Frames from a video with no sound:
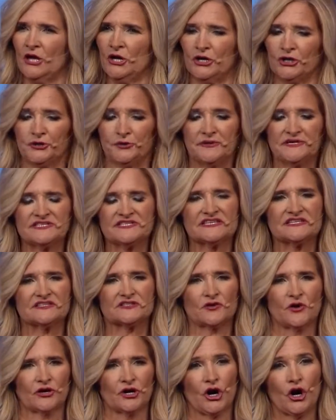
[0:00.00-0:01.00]
Who is this
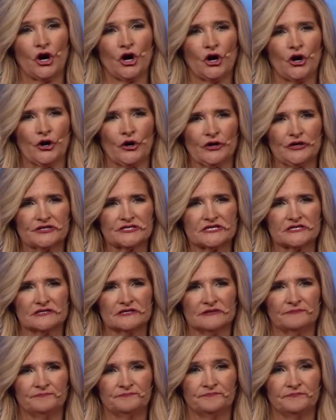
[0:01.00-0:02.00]
going to hurt?
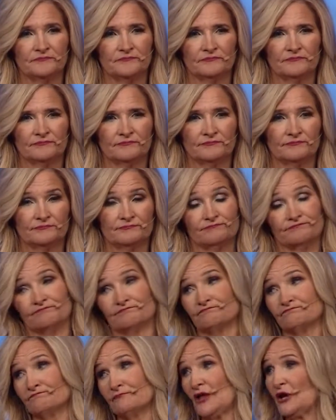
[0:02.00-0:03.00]

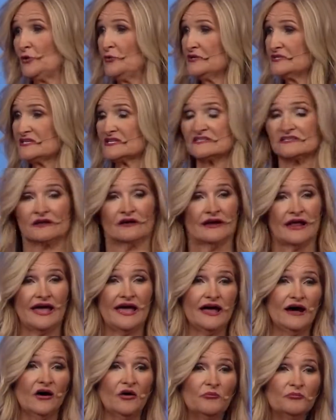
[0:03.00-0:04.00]
Who is this going to
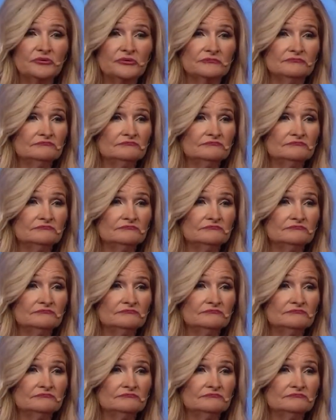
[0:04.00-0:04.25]
help?